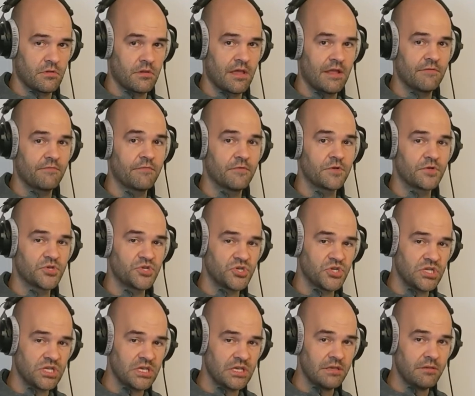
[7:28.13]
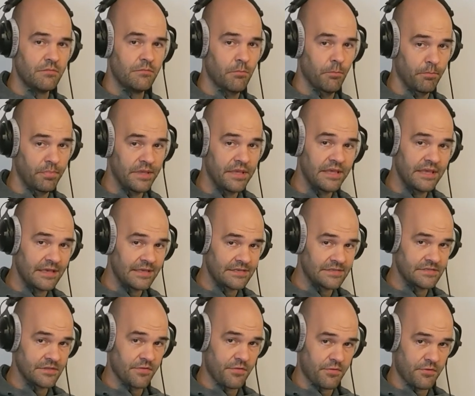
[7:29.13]
And for G, B
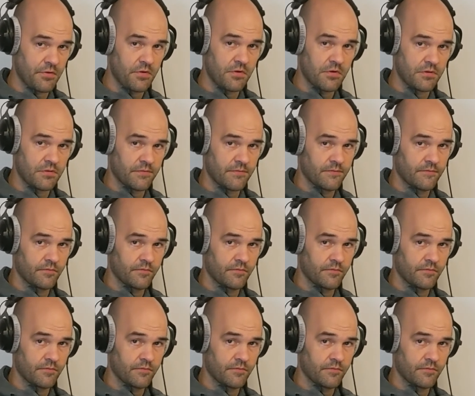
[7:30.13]
is the third.